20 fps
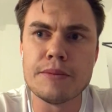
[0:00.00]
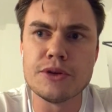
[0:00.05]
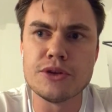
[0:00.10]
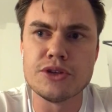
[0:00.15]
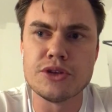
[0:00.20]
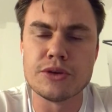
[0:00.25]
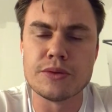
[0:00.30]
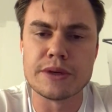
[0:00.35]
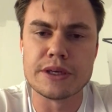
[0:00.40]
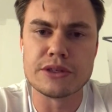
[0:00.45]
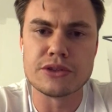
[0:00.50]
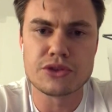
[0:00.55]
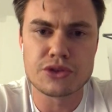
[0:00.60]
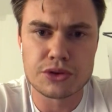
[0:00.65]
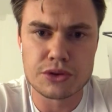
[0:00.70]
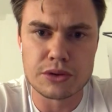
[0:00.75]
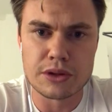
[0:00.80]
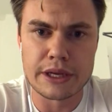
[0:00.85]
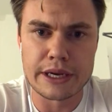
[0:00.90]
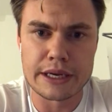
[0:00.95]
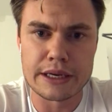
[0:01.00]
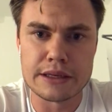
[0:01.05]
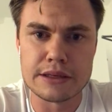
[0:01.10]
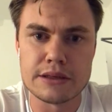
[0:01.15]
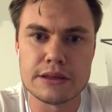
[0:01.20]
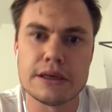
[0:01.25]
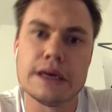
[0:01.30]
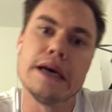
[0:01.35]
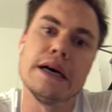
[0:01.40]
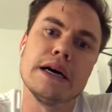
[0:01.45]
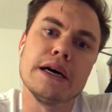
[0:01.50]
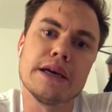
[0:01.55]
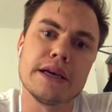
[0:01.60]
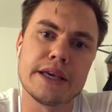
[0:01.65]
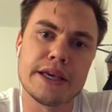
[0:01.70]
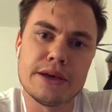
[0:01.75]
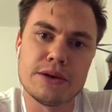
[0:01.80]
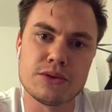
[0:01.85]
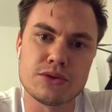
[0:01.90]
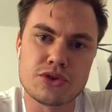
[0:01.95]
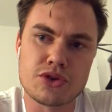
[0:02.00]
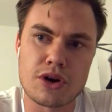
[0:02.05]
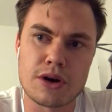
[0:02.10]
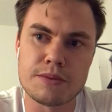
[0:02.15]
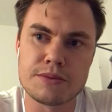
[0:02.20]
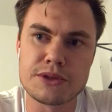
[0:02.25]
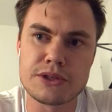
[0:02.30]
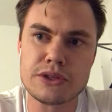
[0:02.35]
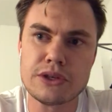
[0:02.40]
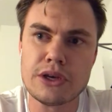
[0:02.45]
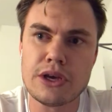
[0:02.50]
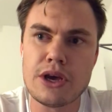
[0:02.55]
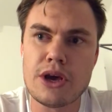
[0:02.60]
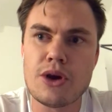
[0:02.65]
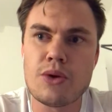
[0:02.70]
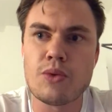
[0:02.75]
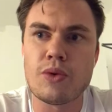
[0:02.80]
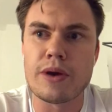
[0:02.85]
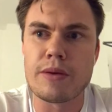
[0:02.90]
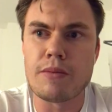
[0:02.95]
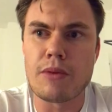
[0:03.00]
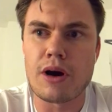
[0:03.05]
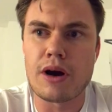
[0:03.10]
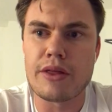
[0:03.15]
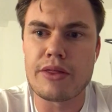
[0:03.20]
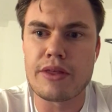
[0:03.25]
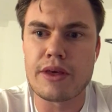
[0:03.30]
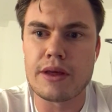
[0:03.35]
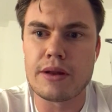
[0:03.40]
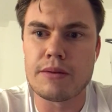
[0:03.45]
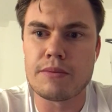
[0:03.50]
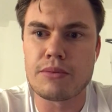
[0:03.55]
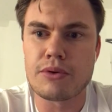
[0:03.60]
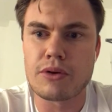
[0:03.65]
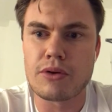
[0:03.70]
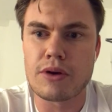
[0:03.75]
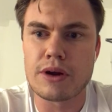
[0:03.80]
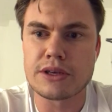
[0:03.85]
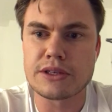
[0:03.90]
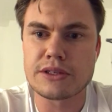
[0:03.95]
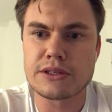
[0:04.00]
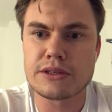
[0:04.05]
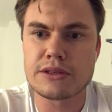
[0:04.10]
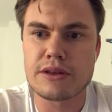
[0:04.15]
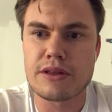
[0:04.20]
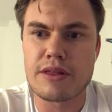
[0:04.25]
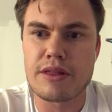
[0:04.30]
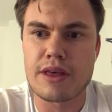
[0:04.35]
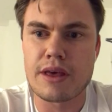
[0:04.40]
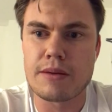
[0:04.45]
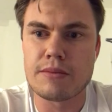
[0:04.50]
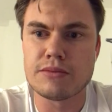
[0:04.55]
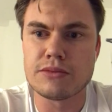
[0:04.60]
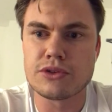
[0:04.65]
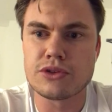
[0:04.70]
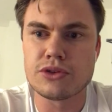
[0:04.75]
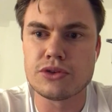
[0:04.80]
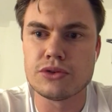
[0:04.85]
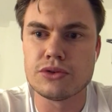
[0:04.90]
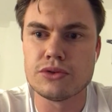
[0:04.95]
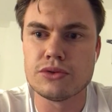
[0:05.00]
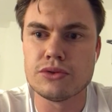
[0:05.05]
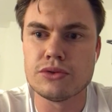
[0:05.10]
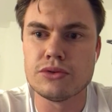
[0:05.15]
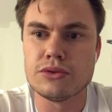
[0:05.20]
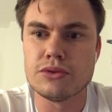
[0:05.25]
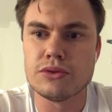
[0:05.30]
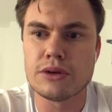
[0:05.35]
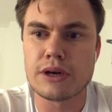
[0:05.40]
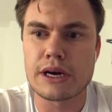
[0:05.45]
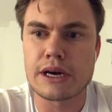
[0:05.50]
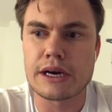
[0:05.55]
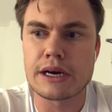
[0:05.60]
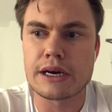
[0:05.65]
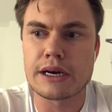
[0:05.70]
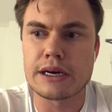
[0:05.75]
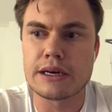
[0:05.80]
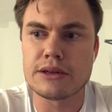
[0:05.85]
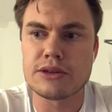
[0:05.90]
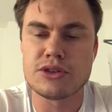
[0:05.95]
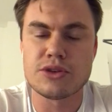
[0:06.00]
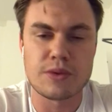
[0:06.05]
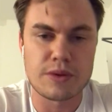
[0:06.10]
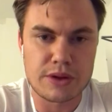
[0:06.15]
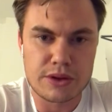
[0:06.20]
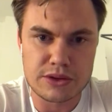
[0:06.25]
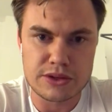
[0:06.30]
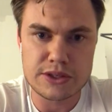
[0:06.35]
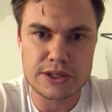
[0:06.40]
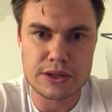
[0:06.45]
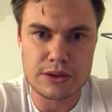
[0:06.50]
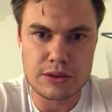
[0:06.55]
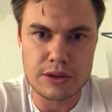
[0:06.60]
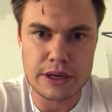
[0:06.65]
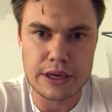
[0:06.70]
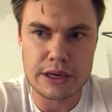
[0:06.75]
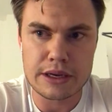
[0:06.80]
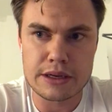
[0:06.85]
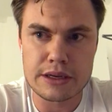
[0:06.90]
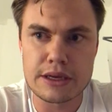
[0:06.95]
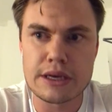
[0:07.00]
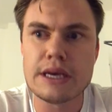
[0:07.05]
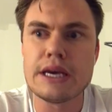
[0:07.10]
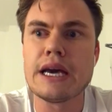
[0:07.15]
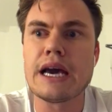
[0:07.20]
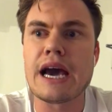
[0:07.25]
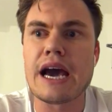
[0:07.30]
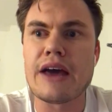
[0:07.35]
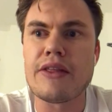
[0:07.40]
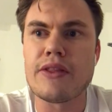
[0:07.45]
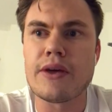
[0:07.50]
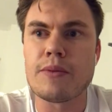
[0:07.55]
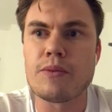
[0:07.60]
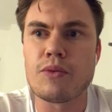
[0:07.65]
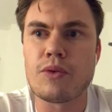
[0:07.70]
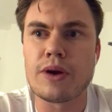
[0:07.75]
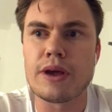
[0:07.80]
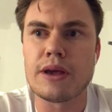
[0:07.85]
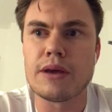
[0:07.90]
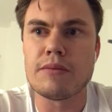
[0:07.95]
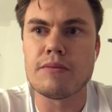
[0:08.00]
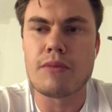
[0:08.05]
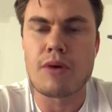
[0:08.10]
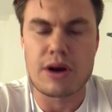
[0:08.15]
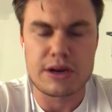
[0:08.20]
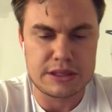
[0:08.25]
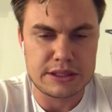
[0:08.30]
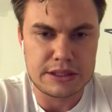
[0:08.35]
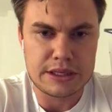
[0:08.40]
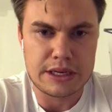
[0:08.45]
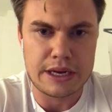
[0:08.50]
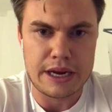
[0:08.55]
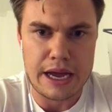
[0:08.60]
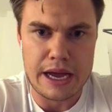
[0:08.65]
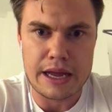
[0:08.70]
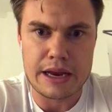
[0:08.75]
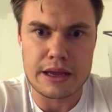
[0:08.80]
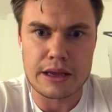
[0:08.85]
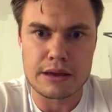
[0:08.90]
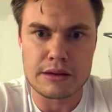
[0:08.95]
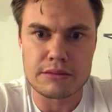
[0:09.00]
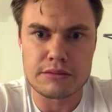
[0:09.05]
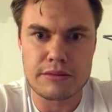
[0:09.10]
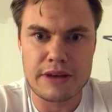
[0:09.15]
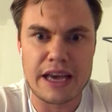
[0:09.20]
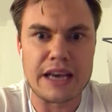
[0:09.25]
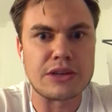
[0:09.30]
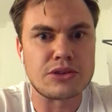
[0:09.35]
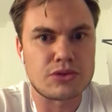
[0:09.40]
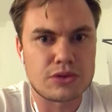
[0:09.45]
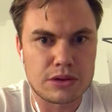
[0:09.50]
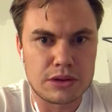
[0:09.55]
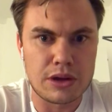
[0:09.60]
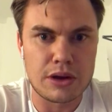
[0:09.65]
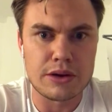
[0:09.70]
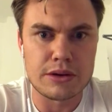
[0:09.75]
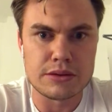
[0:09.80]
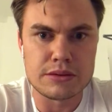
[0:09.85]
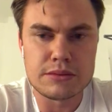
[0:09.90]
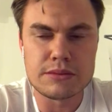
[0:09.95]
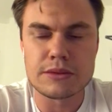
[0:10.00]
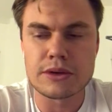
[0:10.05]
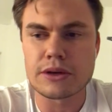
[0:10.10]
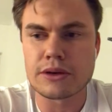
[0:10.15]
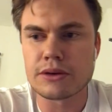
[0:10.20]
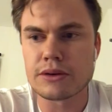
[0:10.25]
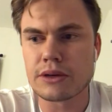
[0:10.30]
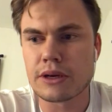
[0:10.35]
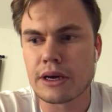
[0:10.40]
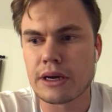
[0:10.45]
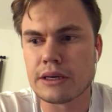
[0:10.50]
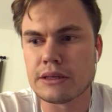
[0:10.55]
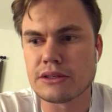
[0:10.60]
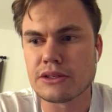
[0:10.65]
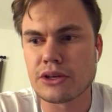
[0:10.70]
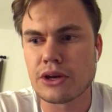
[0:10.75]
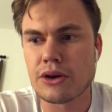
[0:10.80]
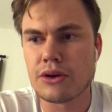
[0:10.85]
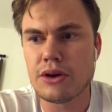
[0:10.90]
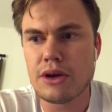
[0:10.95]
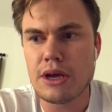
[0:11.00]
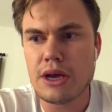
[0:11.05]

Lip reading: doing two-legged heel drops, we might then progress them to doing those single-legged, and then we might start adding extra load. Okay, so